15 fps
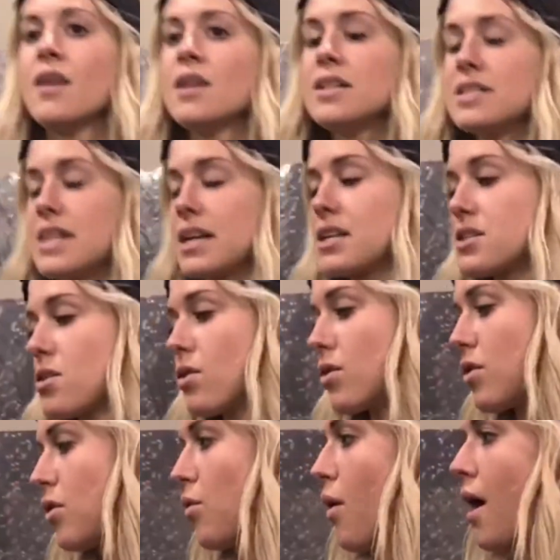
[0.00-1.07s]
6
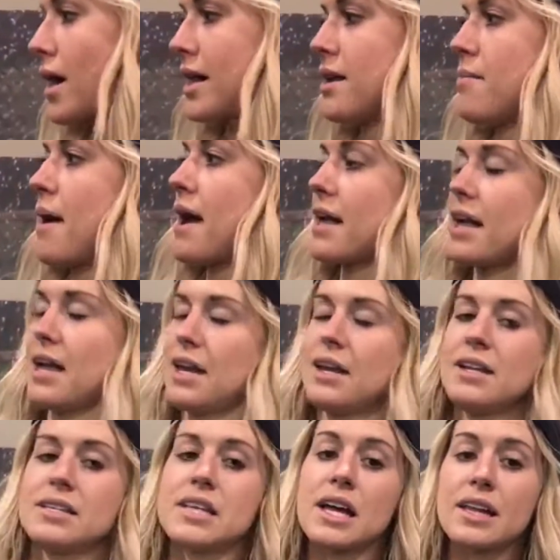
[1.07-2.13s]
total, walking it back in.
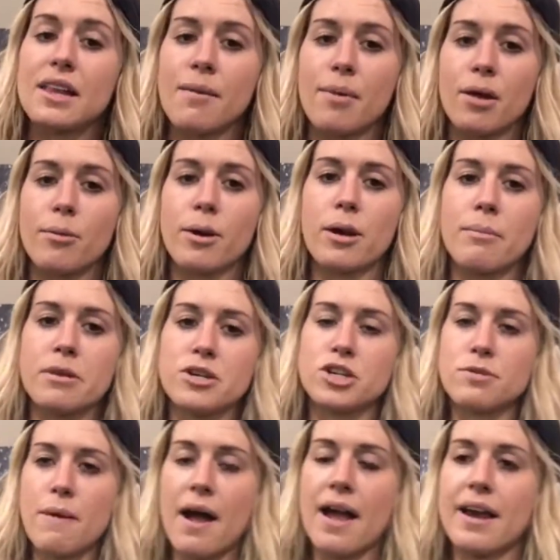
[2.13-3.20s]
Sucking that belly button up in your
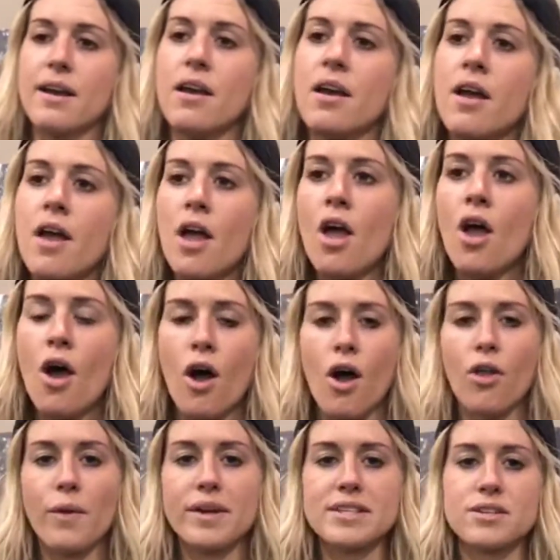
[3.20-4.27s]
spine. All
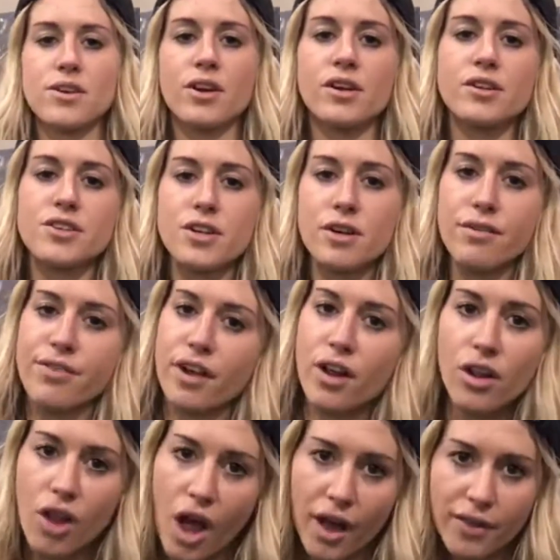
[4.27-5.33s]
the weights in your heels, you're gonna feel a
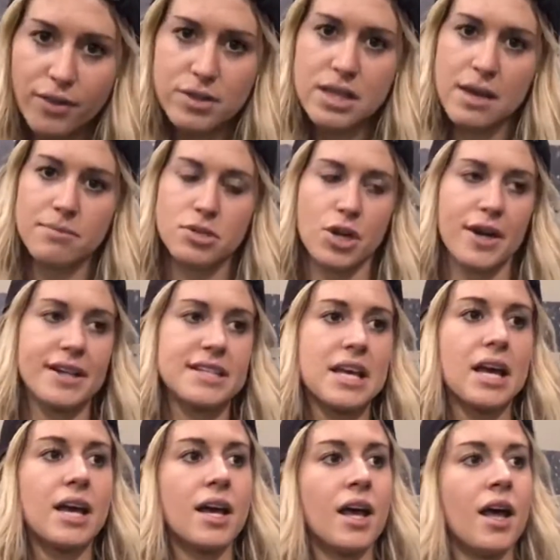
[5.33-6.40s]
lot in those hamstrings.
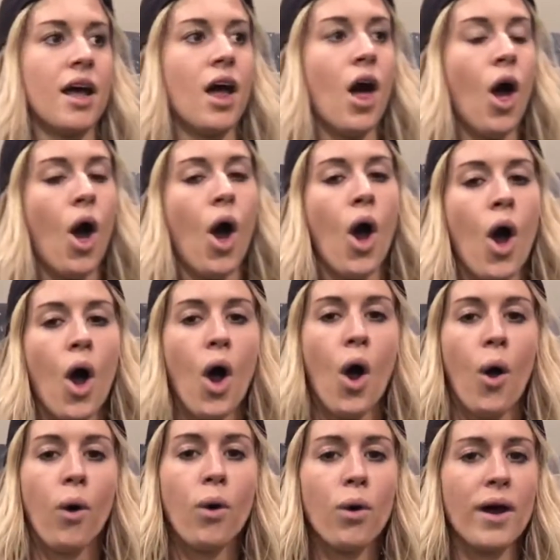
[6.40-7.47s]

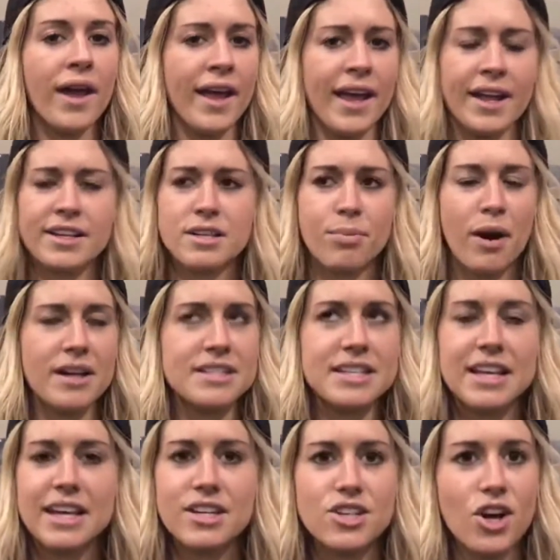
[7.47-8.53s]
Whew, and
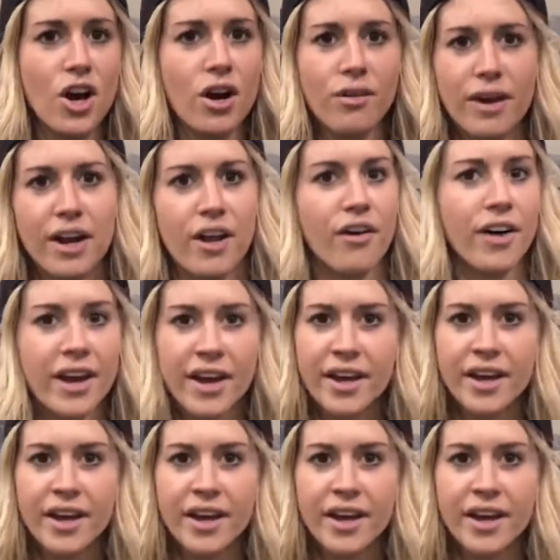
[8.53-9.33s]
surprisingly, it gets your heart rate going.